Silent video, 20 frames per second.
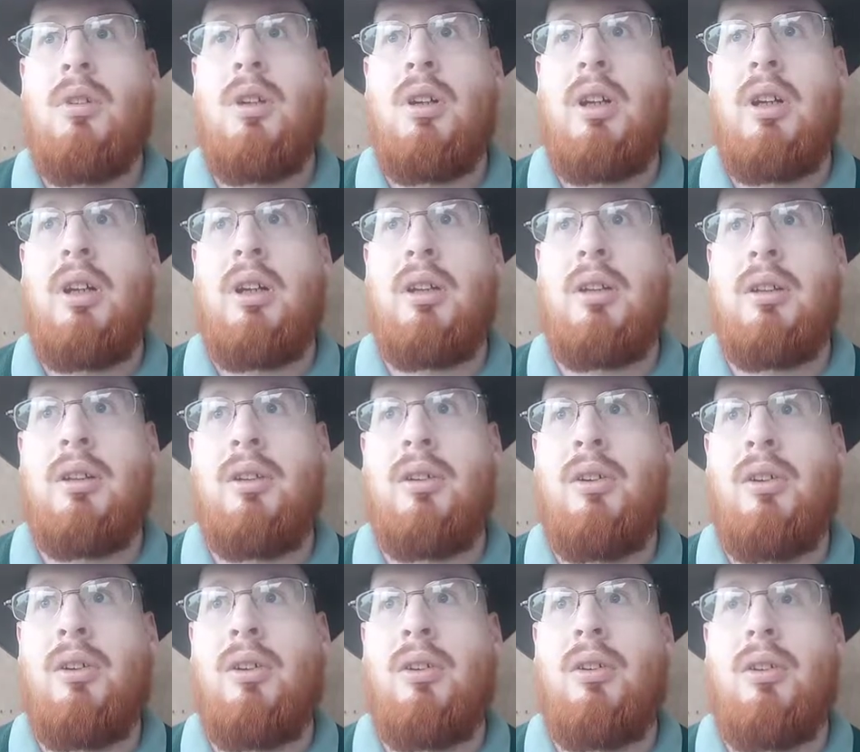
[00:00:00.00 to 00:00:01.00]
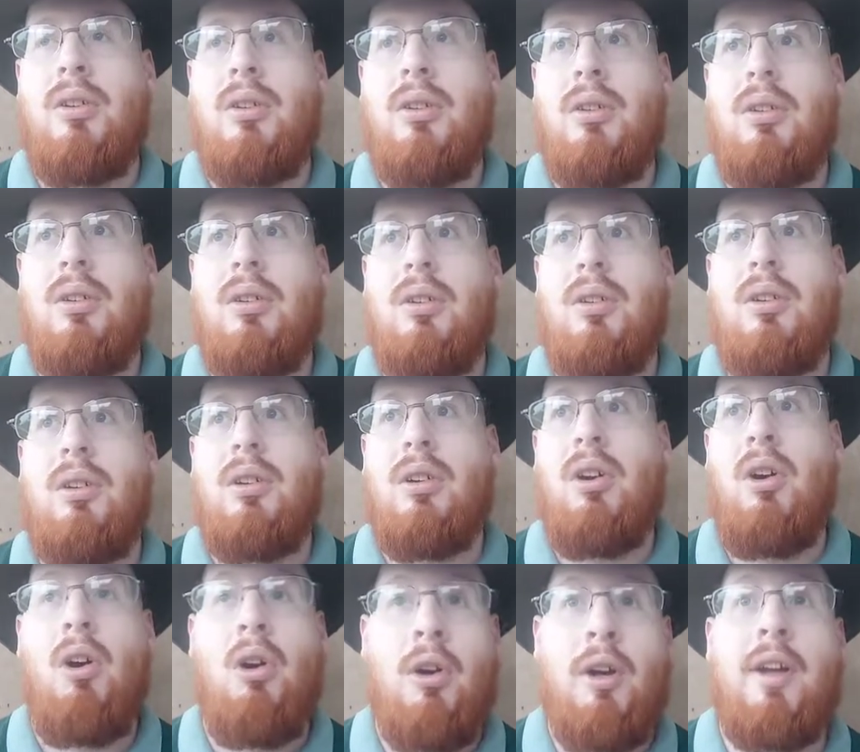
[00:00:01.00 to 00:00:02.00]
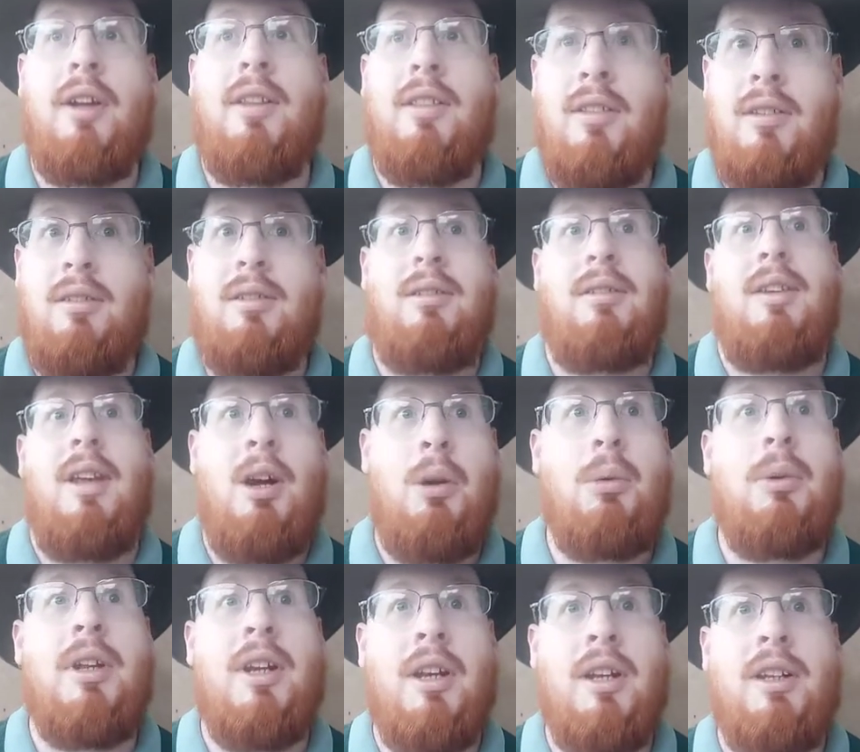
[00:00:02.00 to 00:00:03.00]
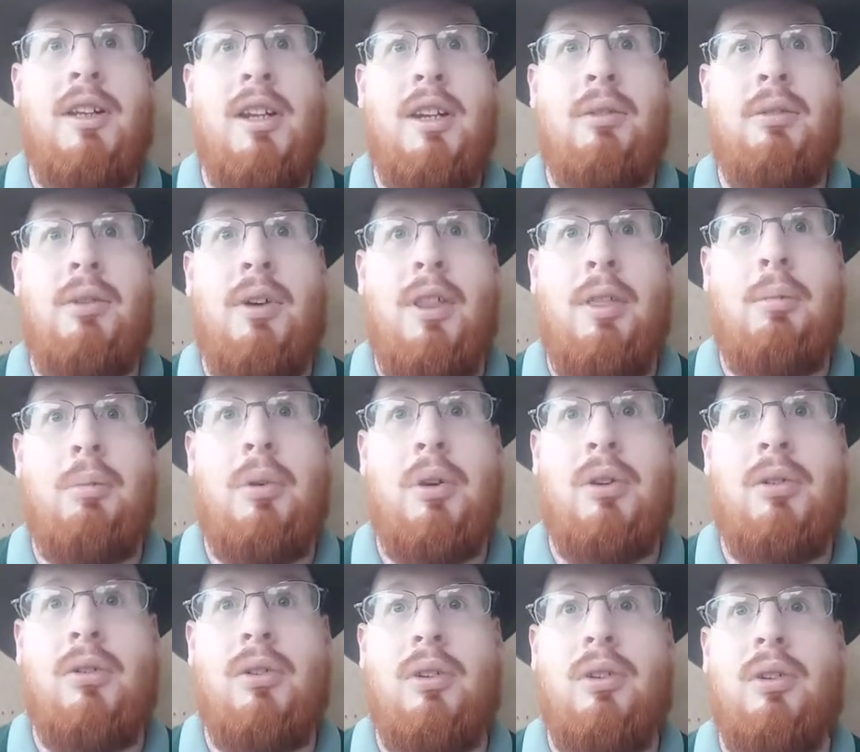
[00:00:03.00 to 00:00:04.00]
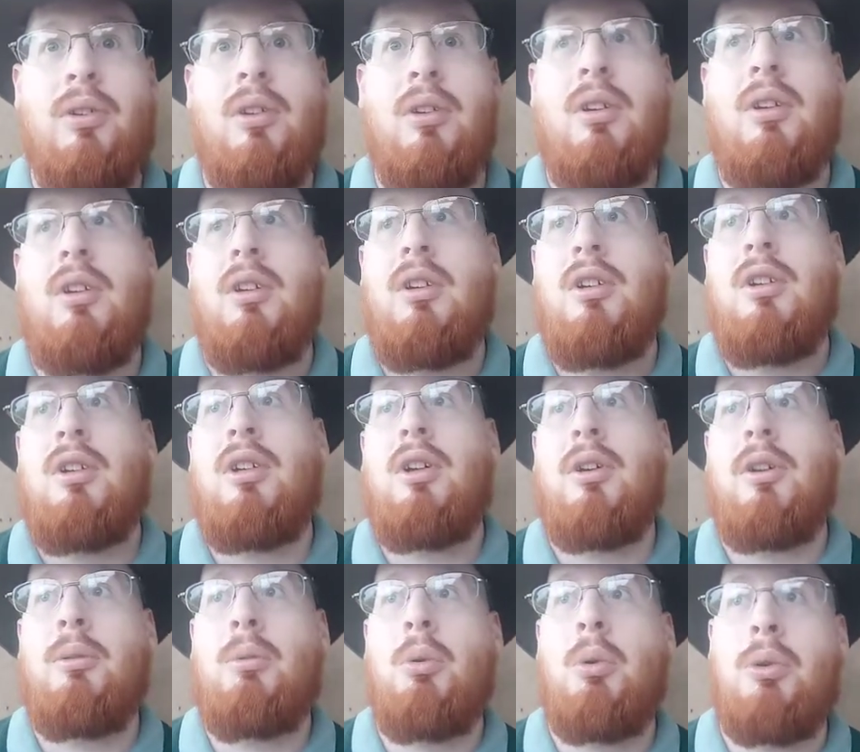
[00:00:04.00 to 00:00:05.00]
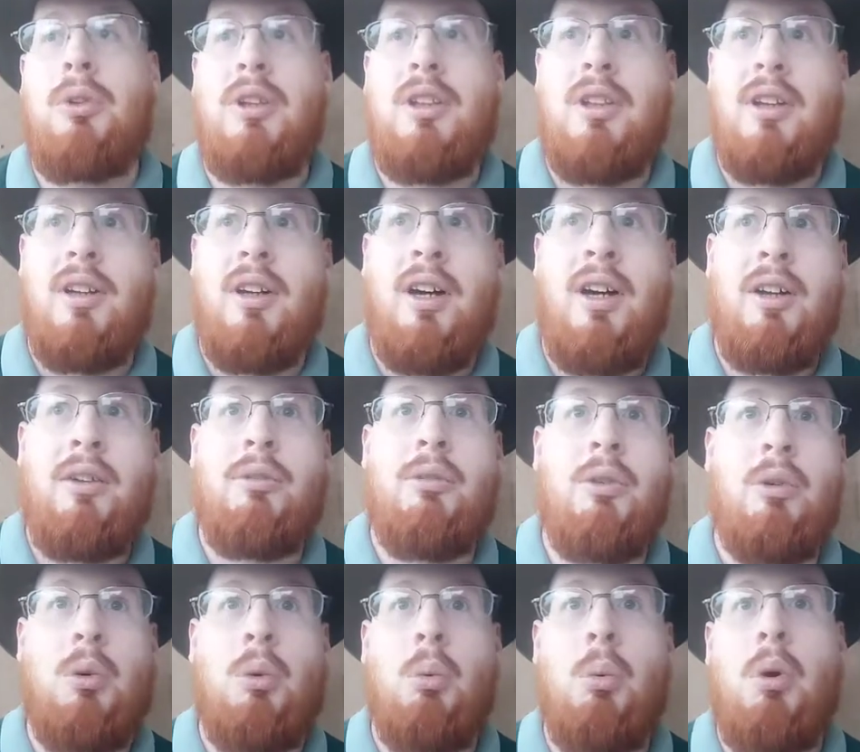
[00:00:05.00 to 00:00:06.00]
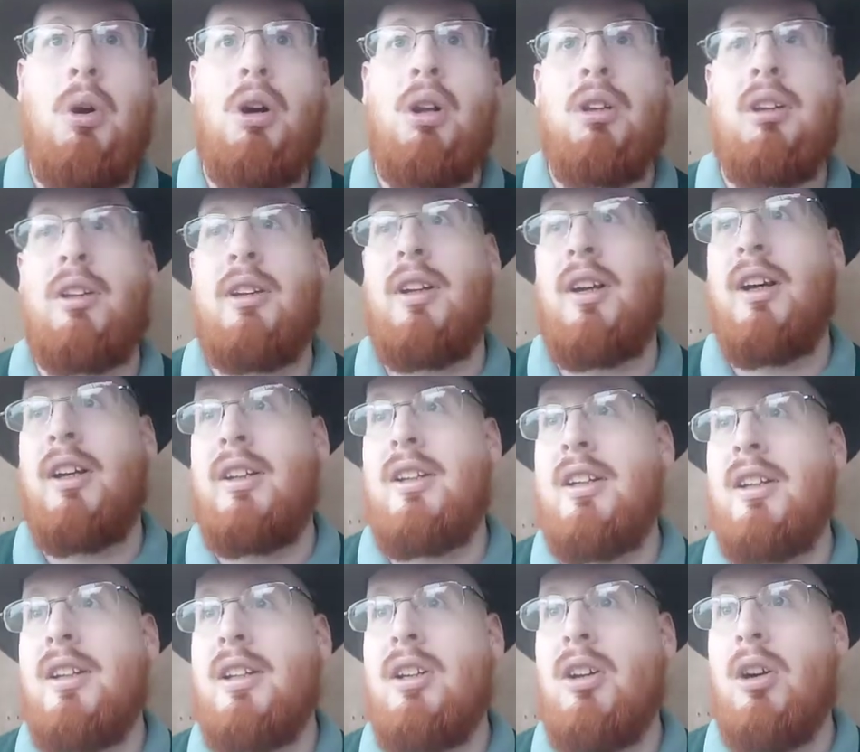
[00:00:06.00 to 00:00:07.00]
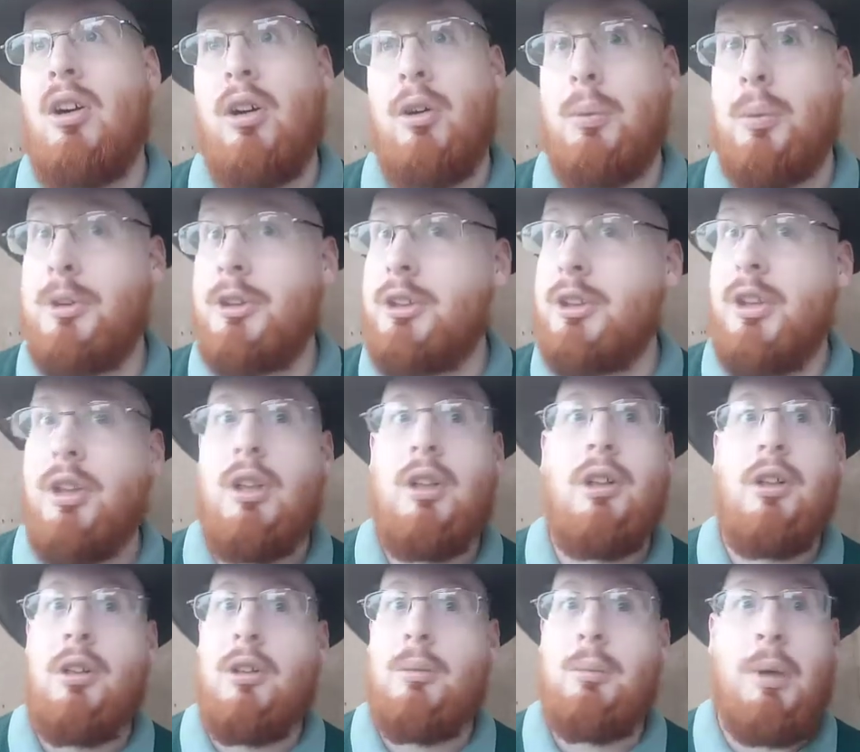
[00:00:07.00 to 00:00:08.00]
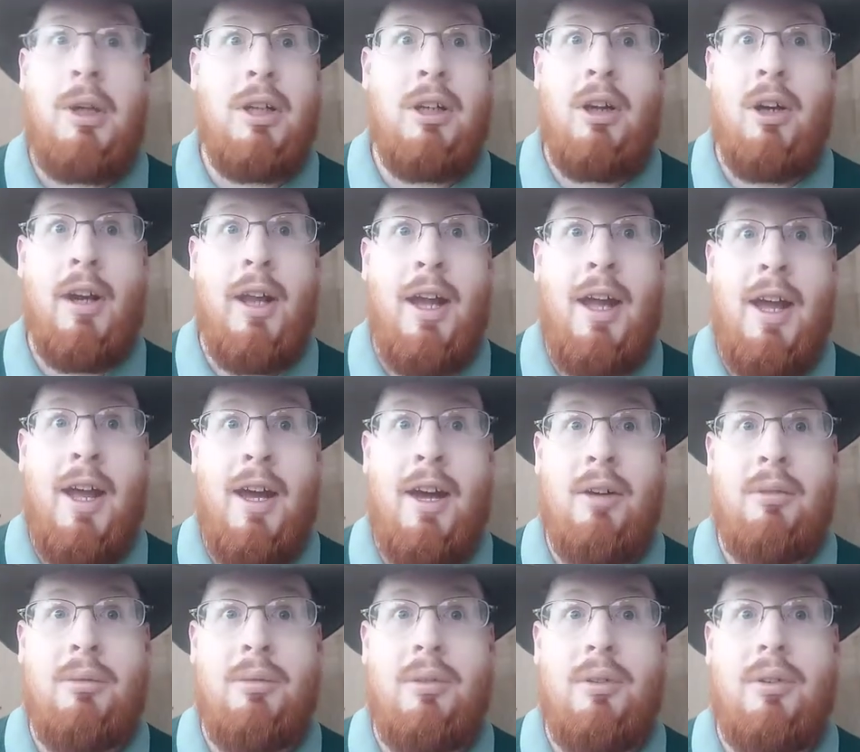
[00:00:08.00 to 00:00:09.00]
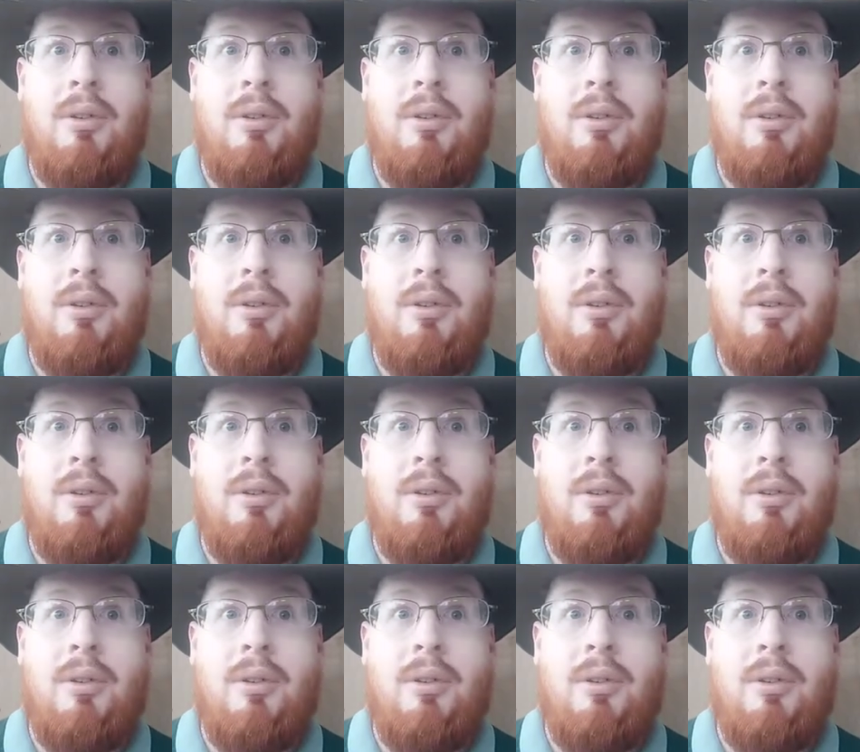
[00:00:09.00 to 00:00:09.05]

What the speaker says: and go, okay, now we can identify the person. They won't need to hunt for a wallet, ID card, which you may not have.